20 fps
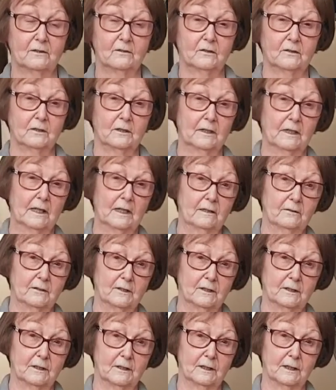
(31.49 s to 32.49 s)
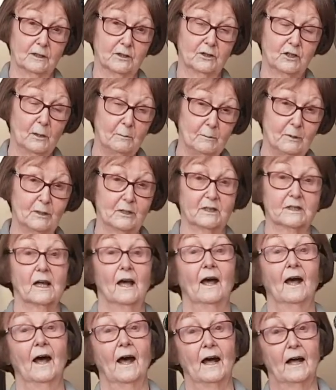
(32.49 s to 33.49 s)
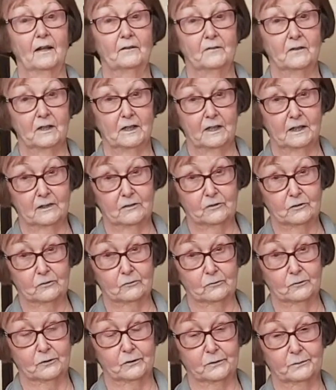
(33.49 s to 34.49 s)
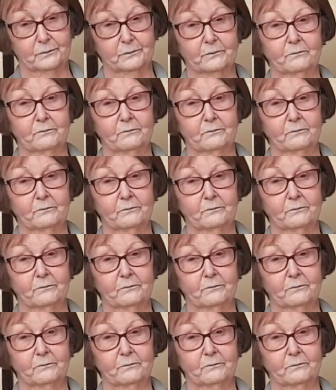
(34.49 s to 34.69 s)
the shepherds and the angels.